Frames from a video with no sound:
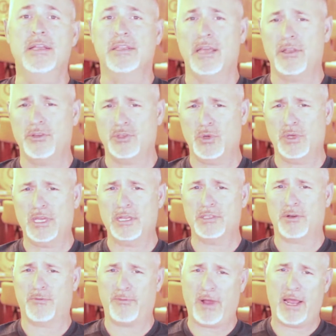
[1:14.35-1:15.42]
The other 2 kids
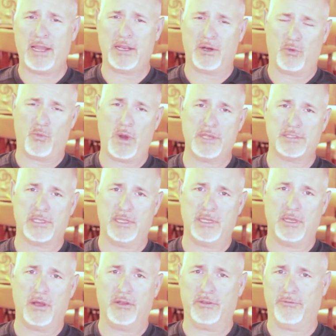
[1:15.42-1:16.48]
are fighting and
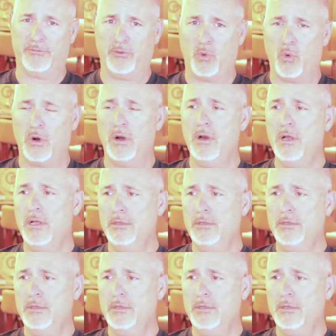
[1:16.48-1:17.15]
wrestling on the floor.